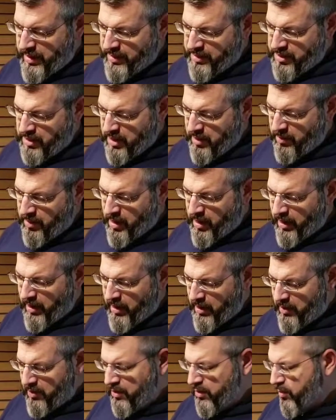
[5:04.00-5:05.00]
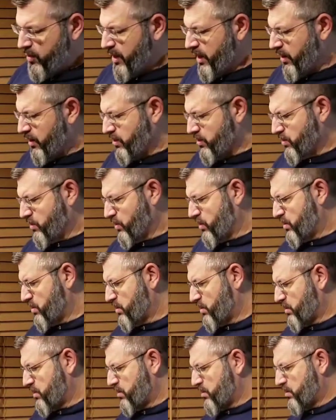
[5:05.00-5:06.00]
HDMI, and then your power
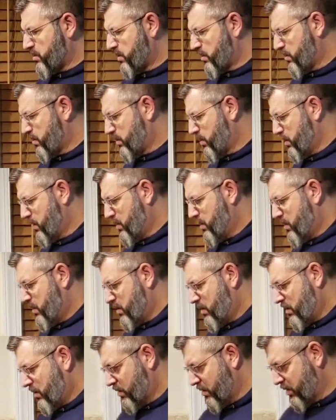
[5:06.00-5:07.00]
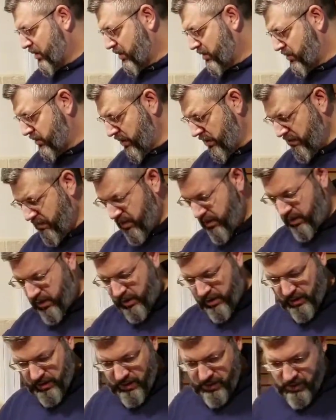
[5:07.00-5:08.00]
source. So that's your
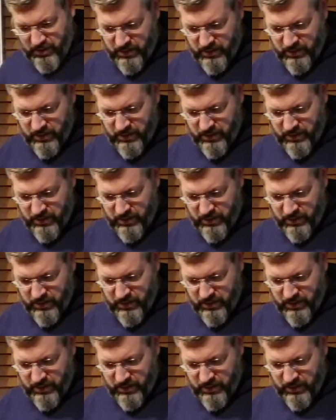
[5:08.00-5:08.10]
NVR.